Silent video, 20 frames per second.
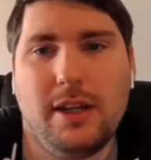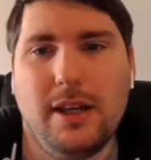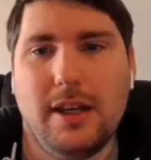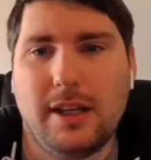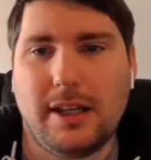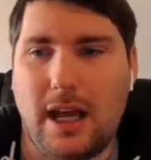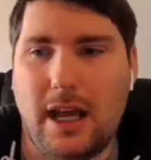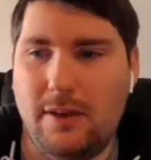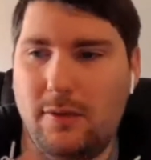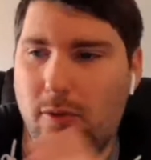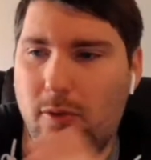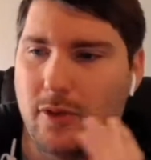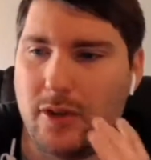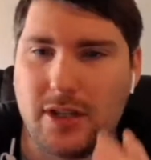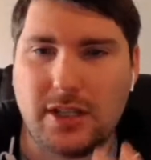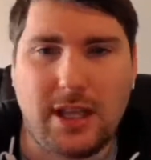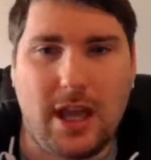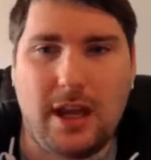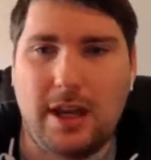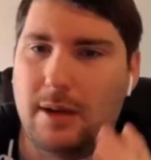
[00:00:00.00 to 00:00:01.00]
Kind of
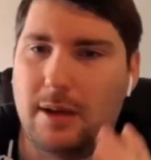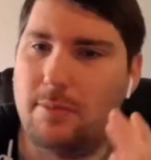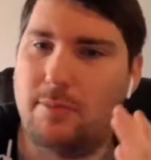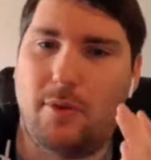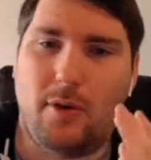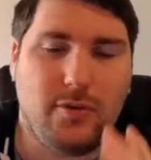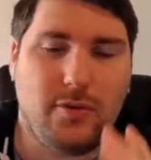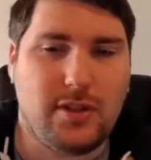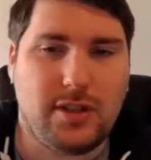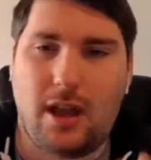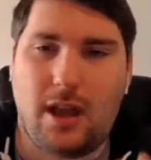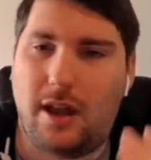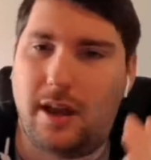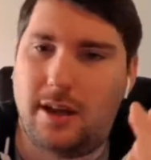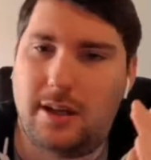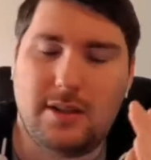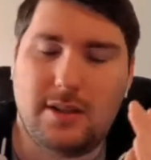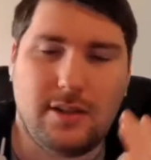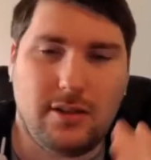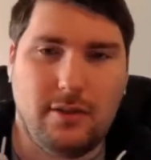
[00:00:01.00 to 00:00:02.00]
understanding both
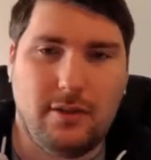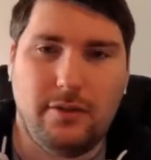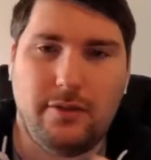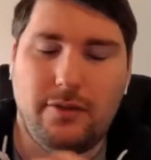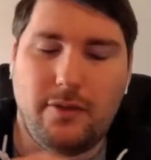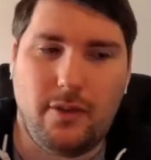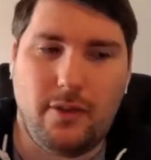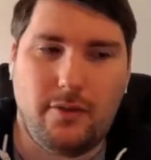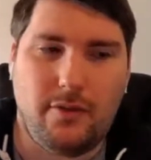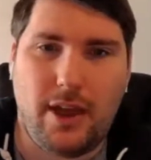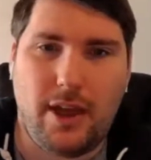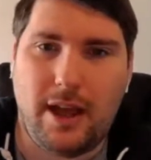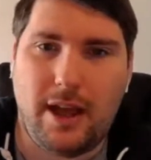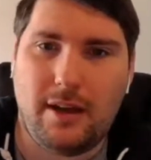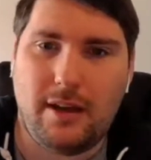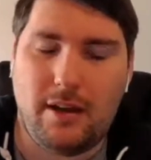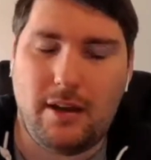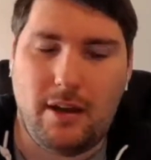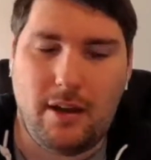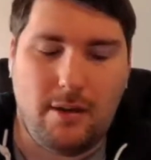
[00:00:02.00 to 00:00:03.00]
sides of, of that,
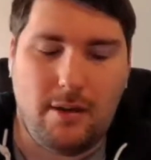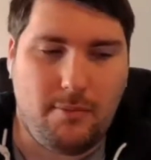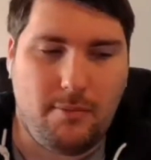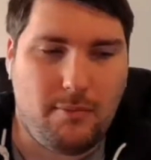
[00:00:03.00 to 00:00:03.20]
um,